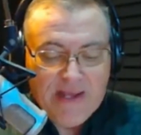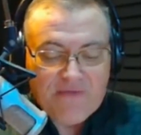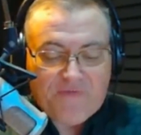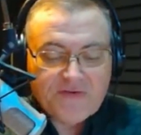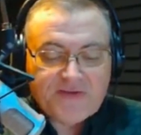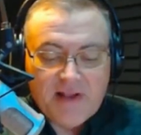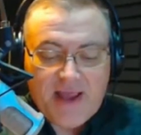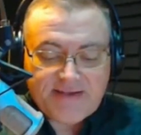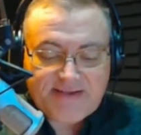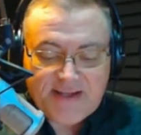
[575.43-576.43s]
At first
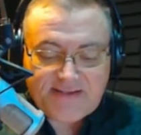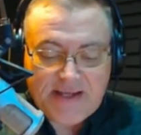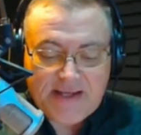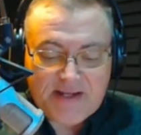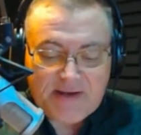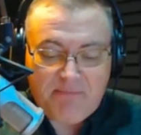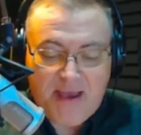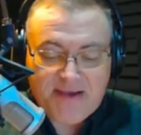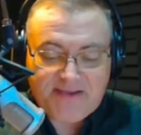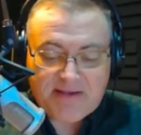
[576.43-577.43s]
glance, that seems an
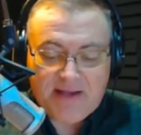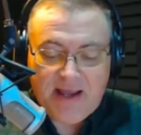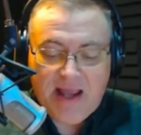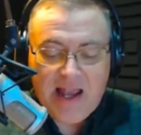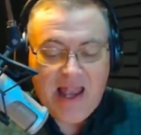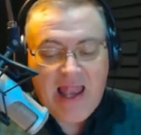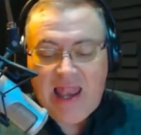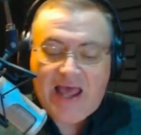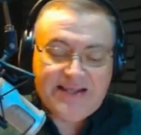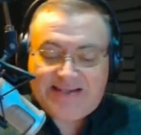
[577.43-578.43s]
amazingly
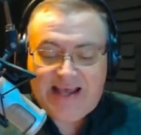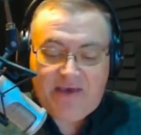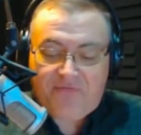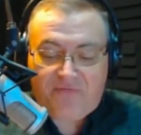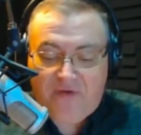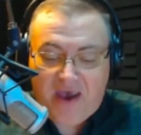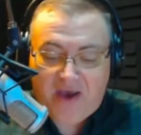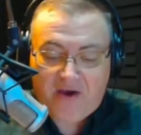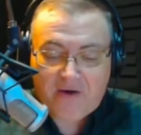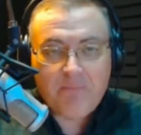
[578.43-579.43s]

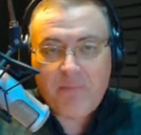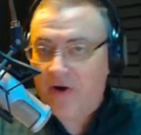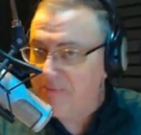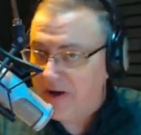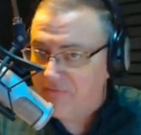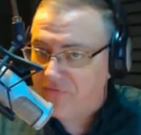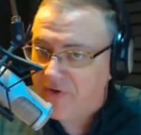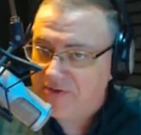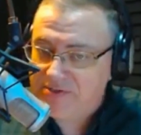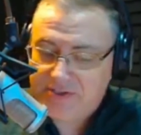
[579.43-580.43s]
laissez-faire, pardon my
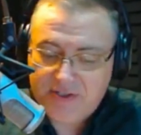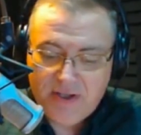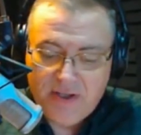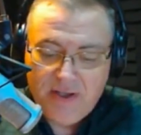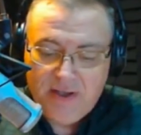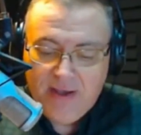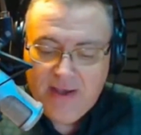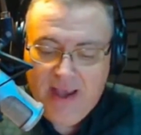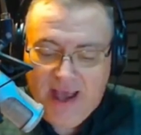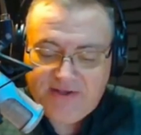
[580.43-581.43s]
French,
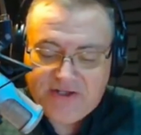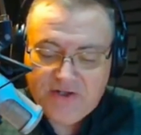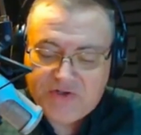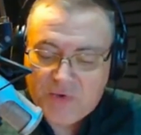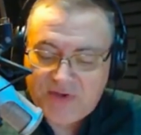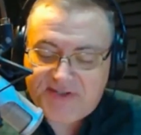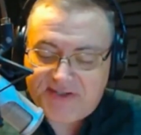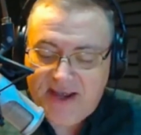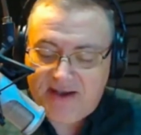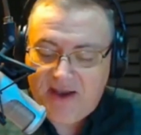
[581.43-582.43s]
attitude towards
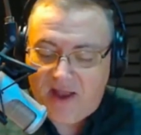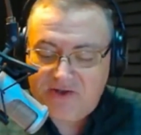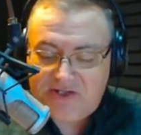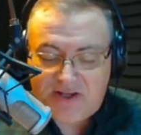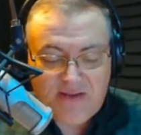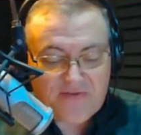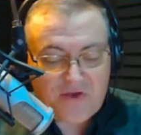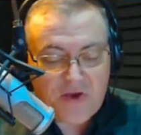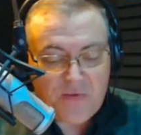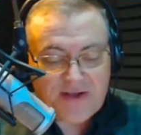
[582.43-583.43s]
a technology that
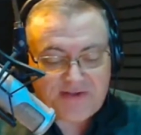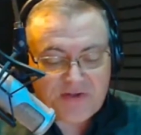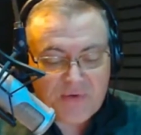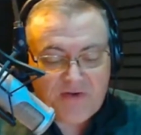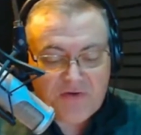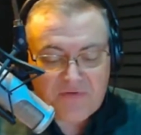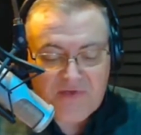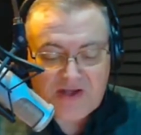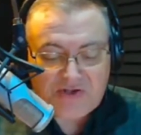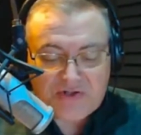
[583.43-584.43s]
the U.S. Director of
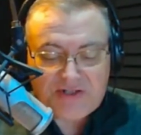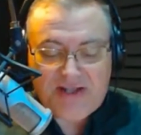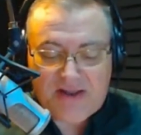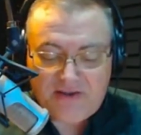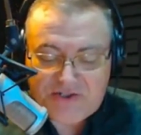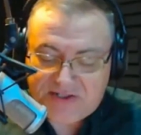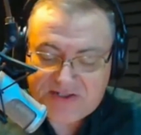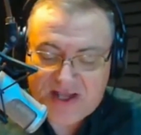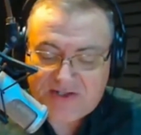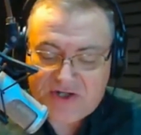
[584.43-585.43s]
National
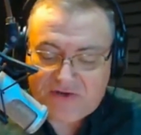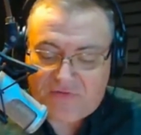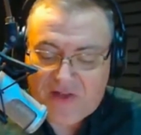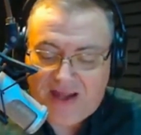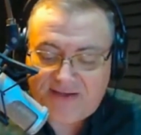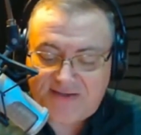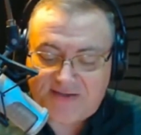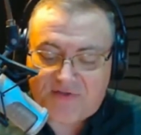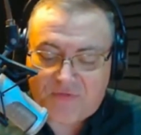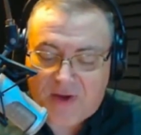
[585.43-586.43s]
Intelligence last year flagged
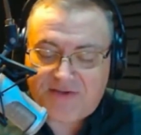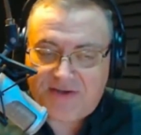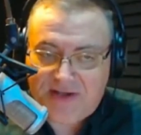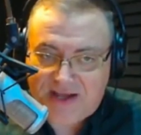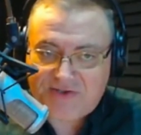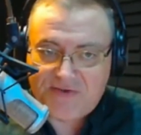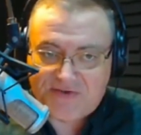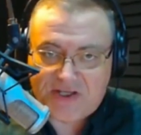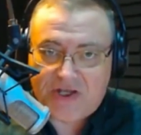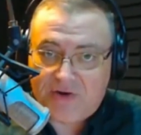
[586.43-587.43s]
as a threat to national
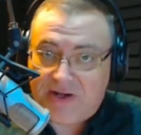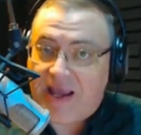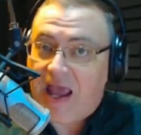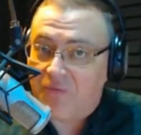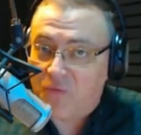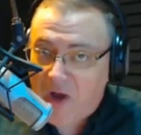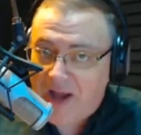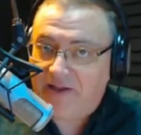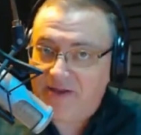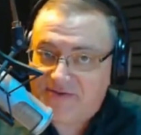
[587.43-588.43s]
security, and
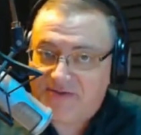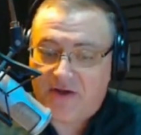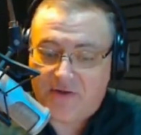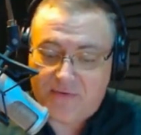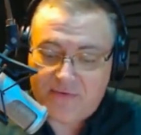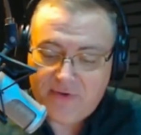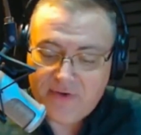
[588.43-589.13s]
rightly so.